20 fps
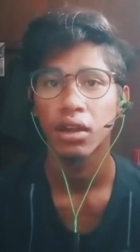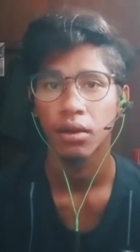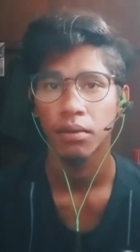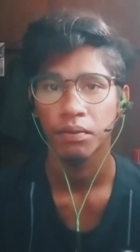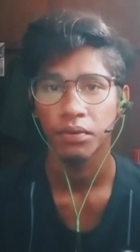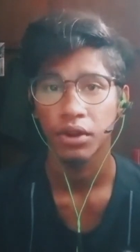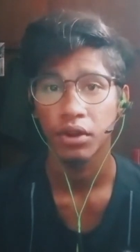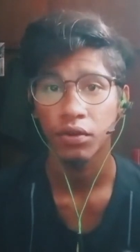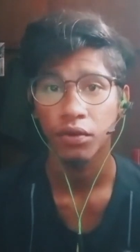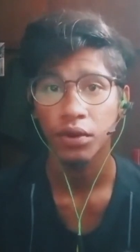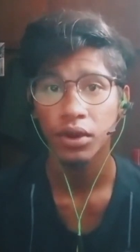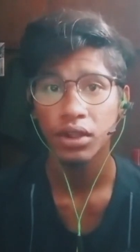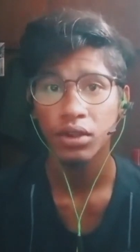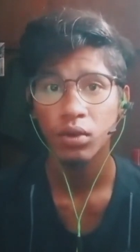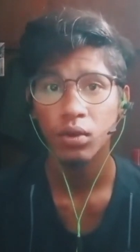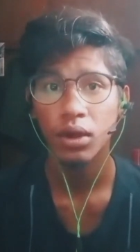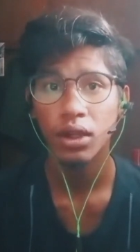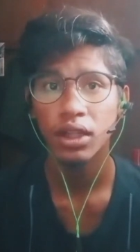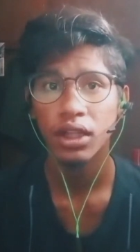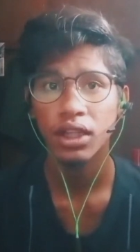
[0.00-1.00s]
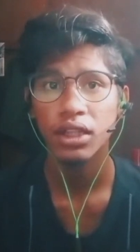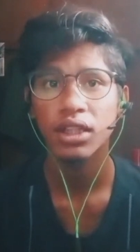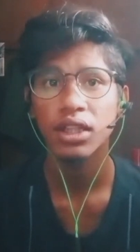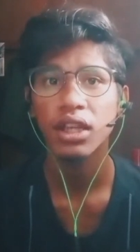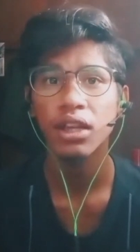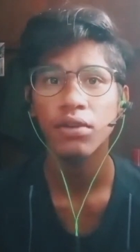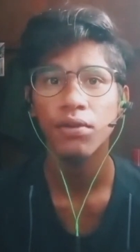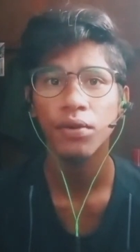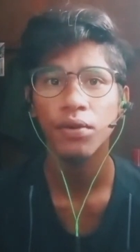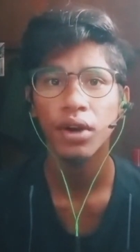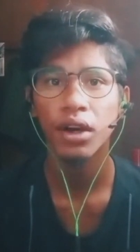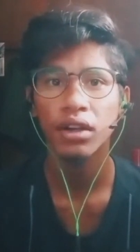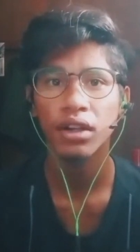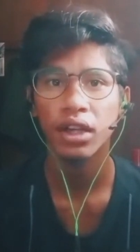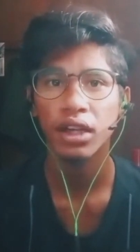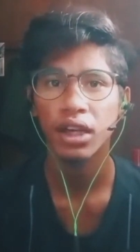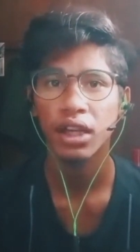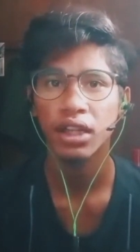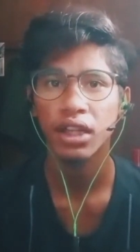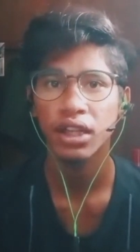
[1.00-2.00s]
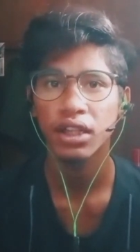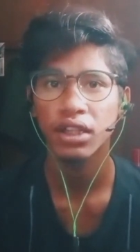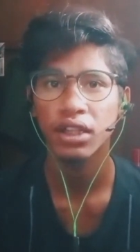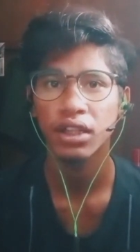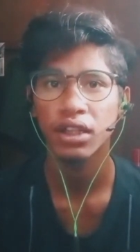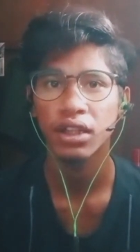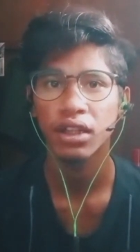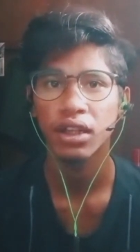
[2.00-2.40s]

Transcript: The first one is infrared radiation.